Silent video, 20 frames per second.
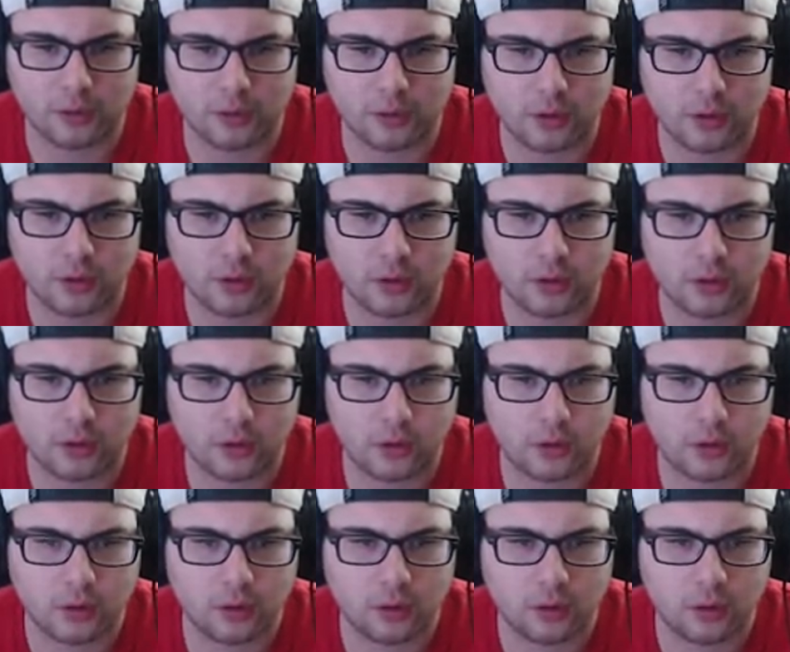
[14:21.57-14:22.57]

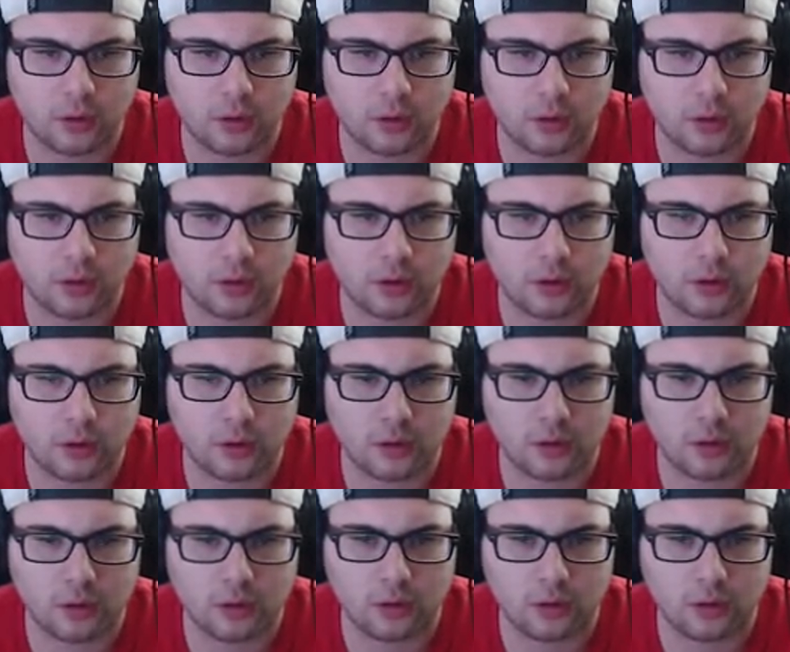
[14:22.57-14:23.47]
No one is speaking in this clip.